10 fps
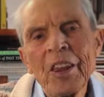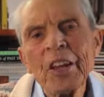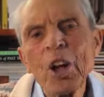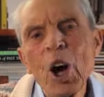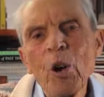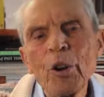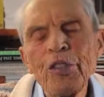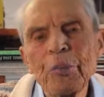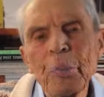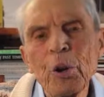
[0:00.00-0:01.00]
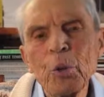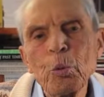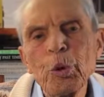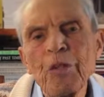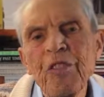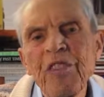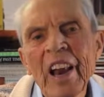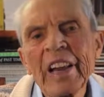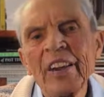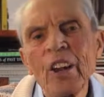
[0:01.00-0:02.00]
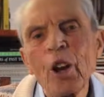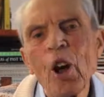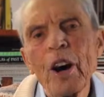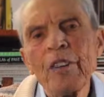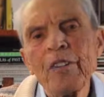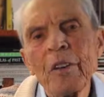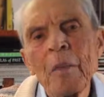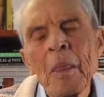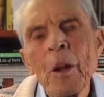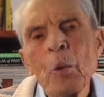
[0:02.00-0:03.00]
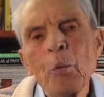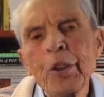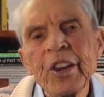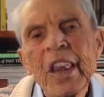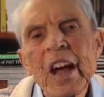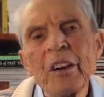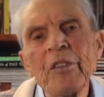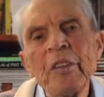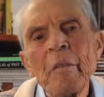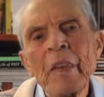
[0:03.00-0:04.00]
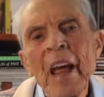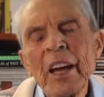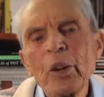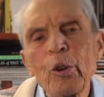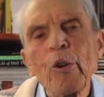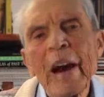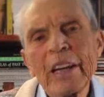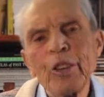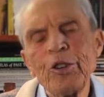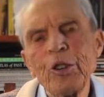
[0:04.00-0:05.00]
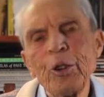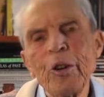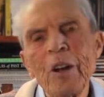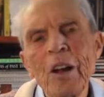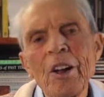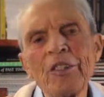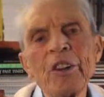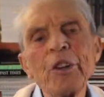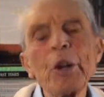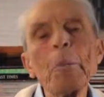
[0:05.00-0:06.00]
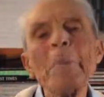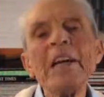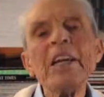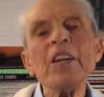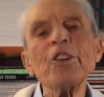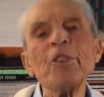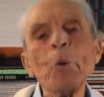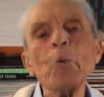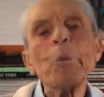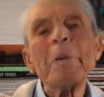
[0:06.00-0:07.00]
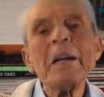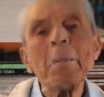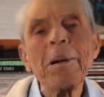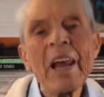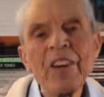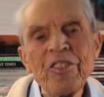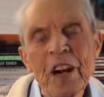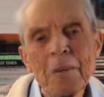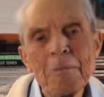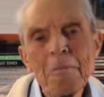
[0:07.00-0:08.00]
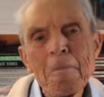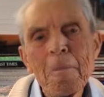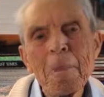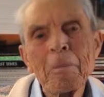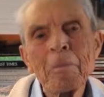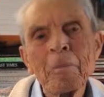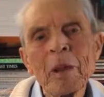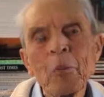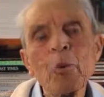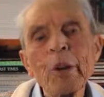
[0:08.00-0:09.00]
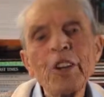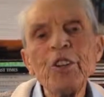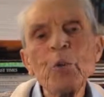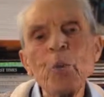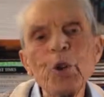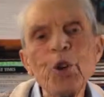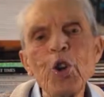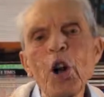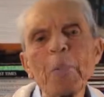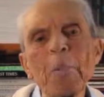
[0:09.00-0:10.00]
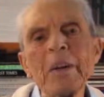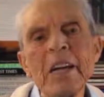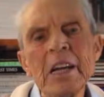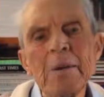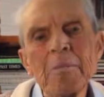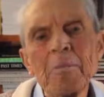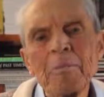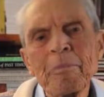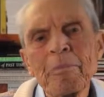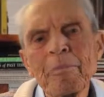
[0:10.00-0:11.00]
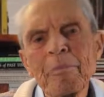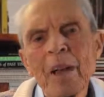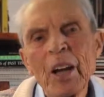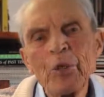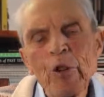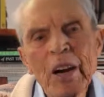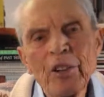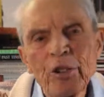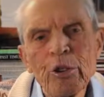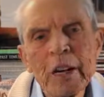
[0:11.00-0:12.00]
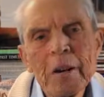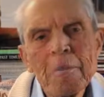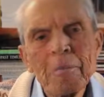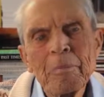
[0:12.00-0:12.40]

then the Holy Spirit would flood the life with love and gratitude so that obedience would be a pleasure. Religion would not be a drudgery,